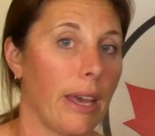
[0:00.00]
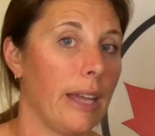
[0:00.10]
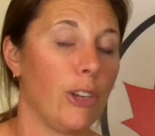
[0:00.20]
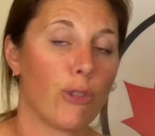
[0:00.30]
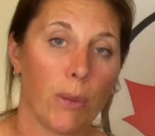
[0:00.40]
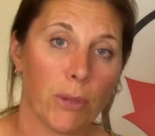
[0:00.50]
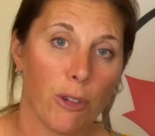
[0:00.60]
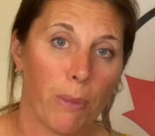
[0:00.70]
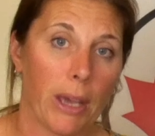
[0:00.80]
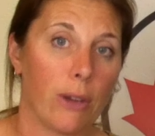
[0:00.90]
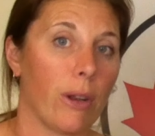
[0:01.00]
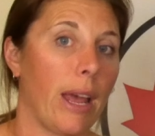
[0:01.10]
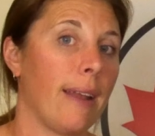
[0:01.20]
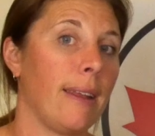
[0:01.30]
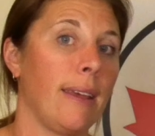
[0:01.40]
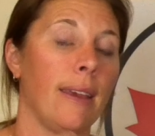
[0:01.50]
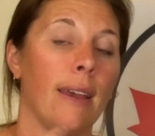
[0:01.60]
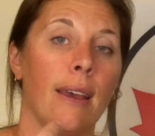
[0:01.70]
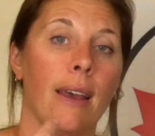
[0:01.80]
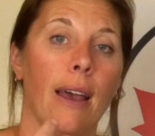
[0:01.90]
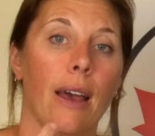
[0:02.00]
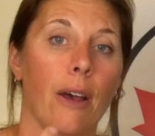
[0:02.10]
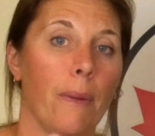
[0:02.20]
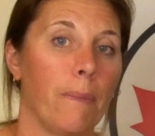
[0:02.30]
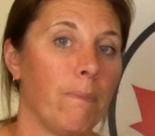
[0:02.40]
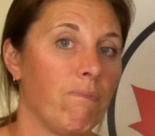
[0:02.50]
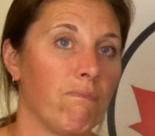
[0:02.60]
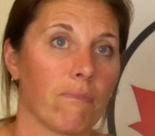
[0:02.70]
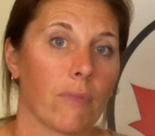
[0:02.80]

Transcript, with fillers: any trips you've been on, any um,